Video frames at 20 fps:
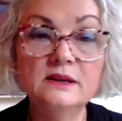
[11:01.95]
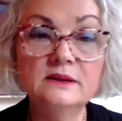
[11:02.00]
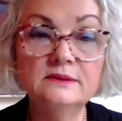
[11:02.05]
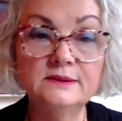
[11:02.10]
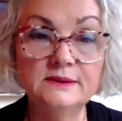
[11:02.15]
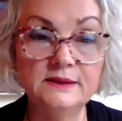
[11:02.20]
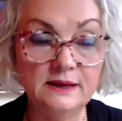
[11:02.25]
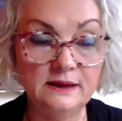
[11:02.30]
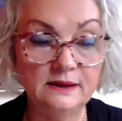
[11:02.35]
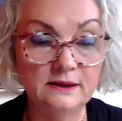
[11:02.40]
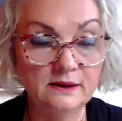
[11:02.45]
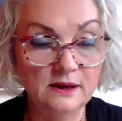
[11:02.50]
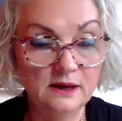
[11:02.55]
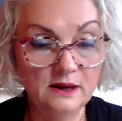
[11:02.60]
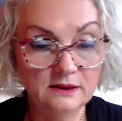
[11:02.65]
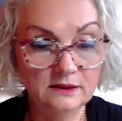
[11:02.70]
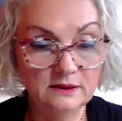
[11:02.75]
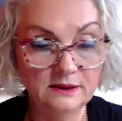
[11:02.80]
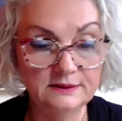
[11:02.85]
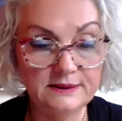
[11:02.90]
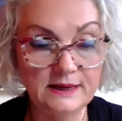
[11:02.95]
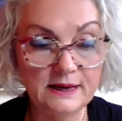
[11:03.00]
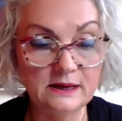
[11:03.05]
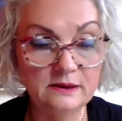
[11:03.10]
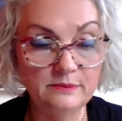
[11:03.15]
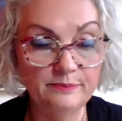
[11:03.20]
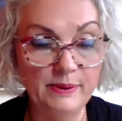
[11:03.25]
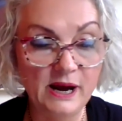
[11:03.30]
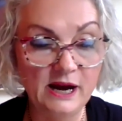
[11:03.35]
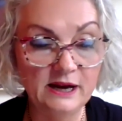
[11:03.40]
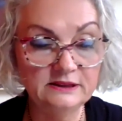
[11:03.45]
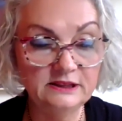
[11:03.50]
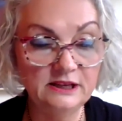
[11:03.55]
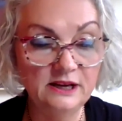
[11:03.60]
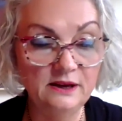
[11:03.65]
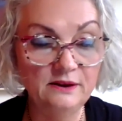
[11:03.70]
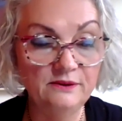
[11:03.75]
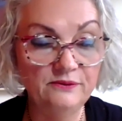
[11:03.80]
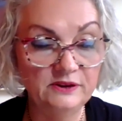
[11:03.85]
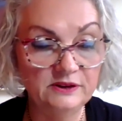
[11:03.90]
C, the second party,
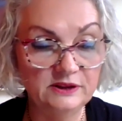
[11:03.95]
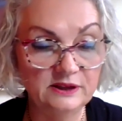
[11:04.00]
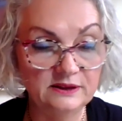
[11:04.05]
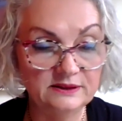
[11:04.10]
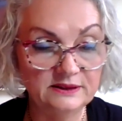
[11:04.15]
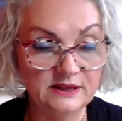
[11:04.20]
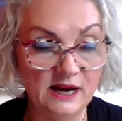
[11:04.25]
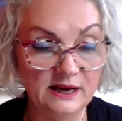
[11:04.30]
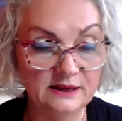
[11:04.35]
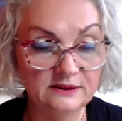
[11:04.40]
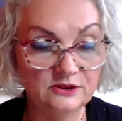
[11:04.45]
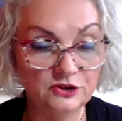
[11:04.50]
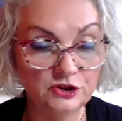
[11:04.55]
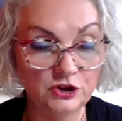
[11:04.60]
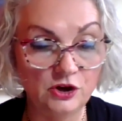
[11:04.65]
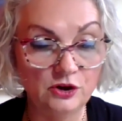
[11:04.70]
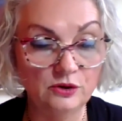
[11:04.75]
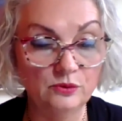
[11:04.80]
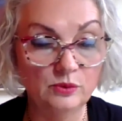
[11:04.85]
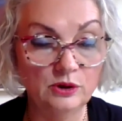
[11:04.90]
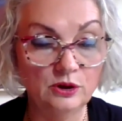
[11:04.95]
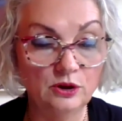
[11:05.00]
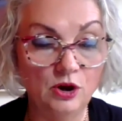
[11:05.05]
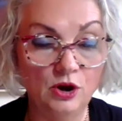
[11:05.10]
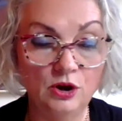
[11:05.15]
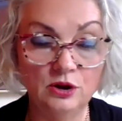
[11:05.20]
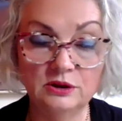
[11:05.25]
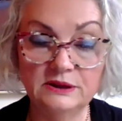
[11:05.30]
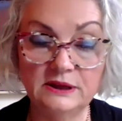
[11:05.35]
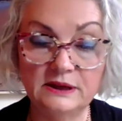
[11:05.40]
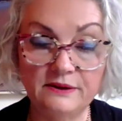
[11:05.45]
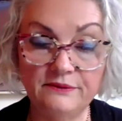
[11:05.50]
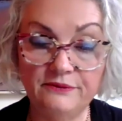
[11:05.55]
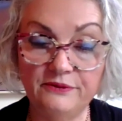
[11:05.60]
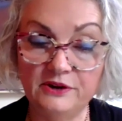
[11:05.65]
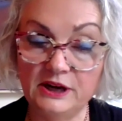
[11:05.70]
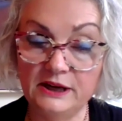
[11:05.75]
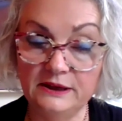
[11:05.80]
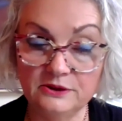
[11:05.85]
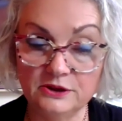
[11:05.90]
if it decides so, will hold a
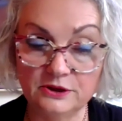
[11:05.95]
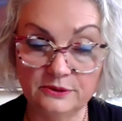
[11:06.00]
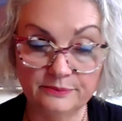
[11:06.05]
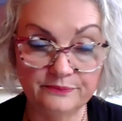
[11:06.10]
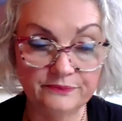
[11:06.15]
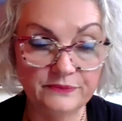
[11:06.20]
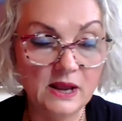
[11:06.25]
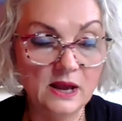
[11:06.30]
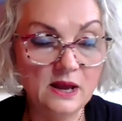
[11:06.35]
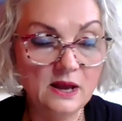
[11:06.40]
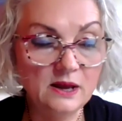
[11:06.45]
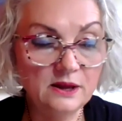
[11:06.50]
referendum.